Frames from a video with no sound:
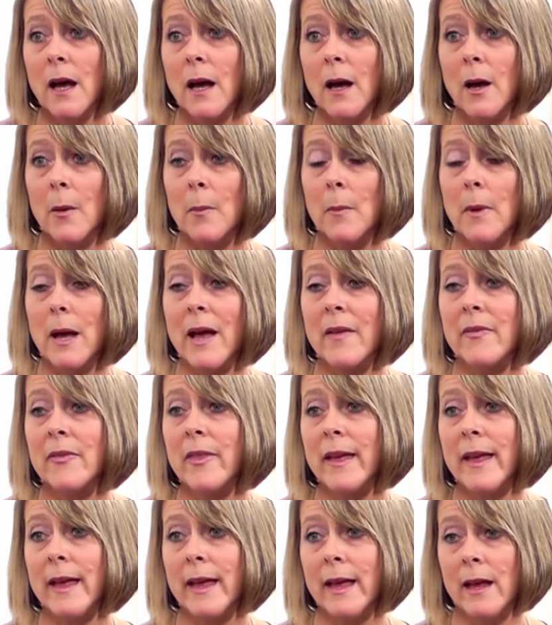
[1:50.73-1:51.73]
um, and
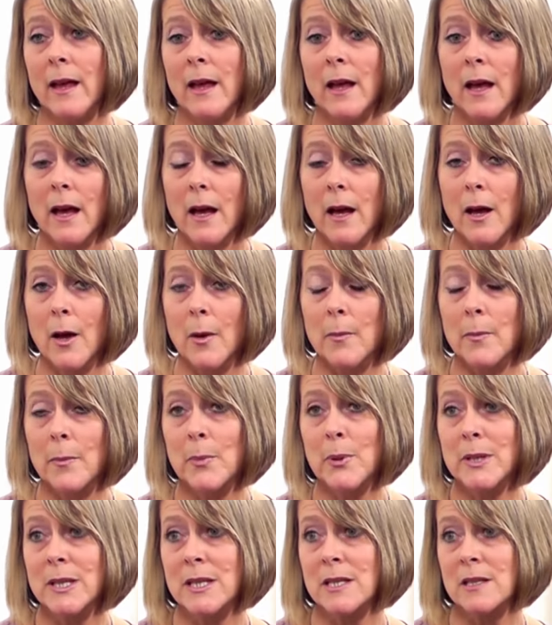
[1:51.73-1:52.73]
they're um,
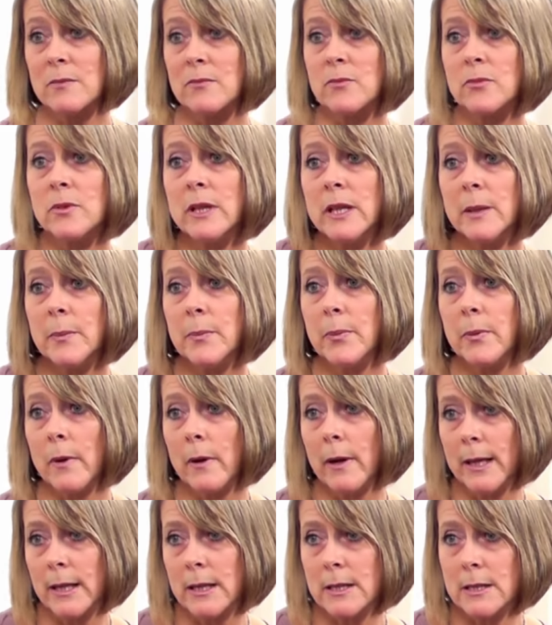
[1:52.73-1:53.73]
putting some really
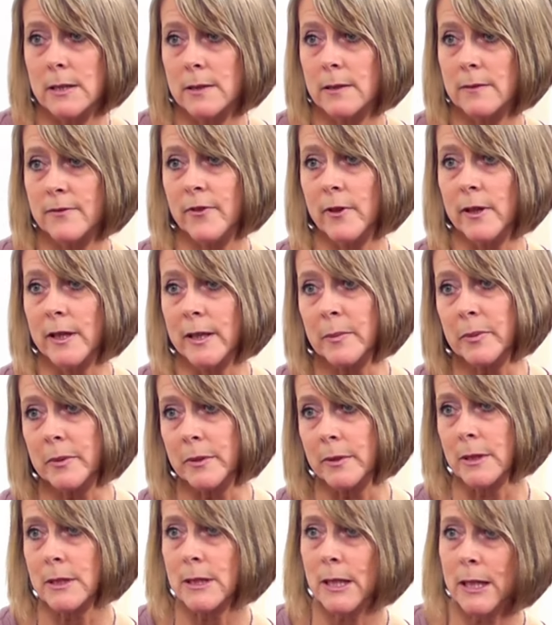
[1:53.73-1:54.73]
bright
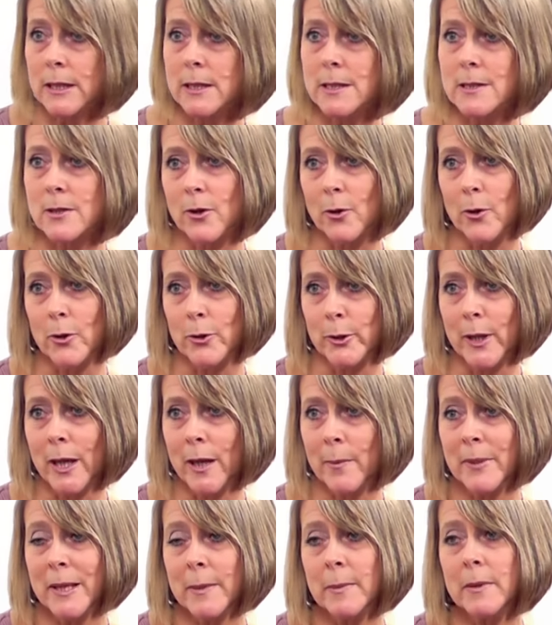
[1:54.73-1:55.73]
vibrant colours on
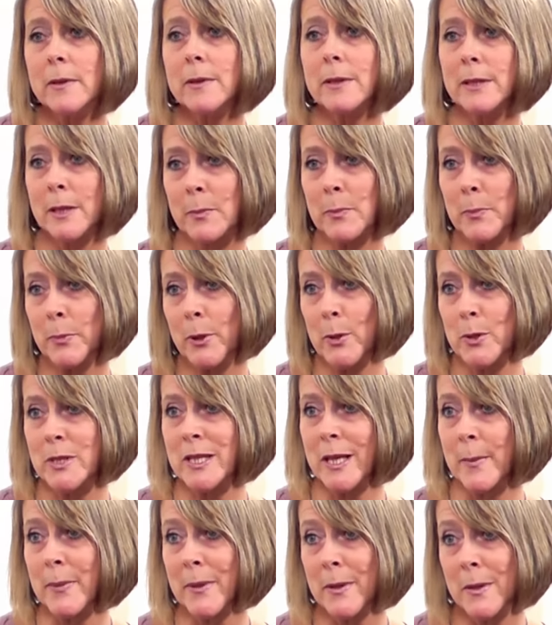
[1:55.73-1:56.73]
and um, people are going to approach
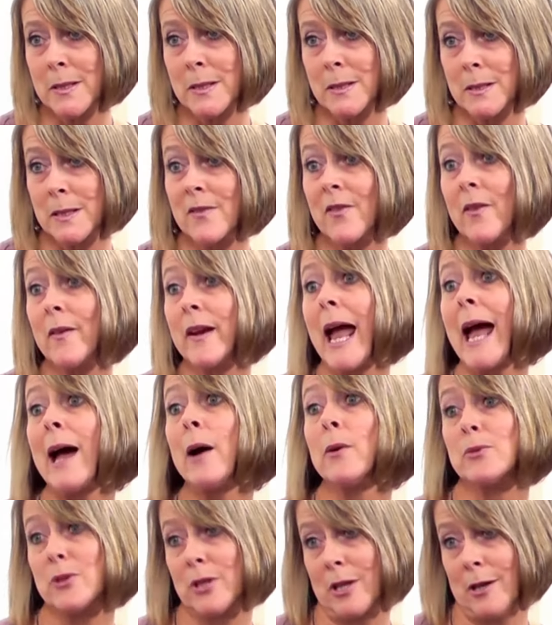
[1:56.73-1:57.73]
that person as a very
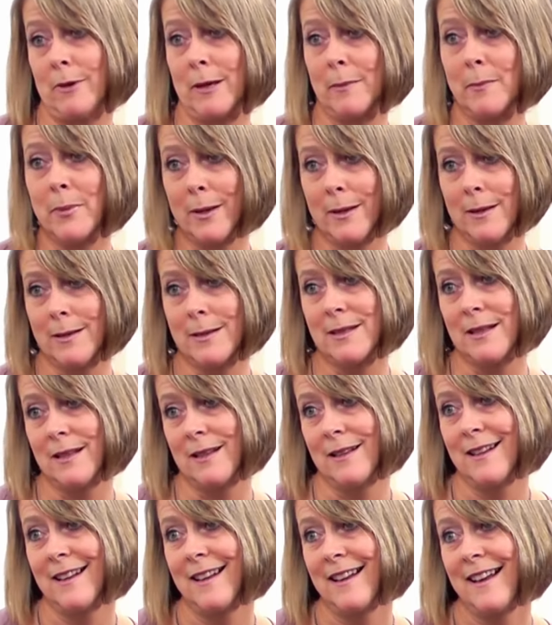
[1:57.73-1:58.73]
outgoing
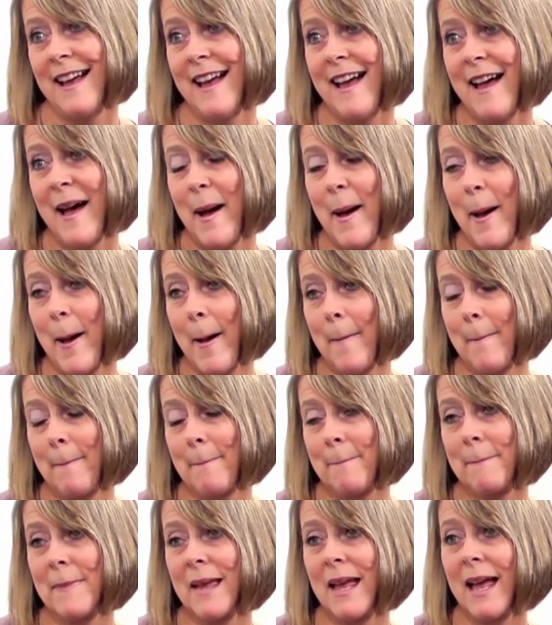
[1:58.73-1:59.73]
person
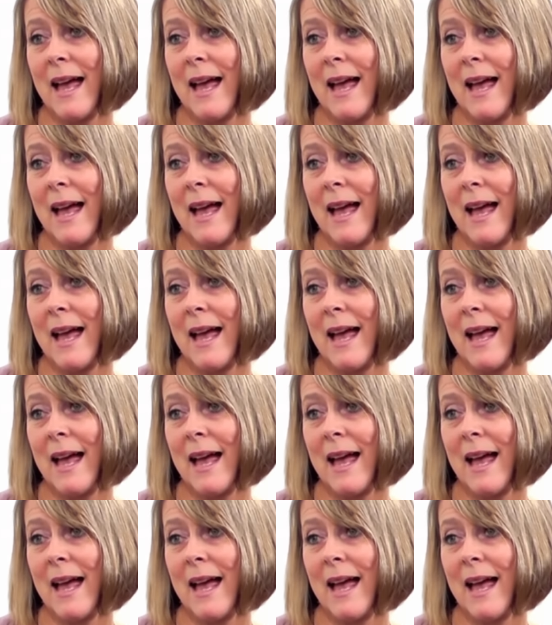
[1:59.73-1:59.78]
um,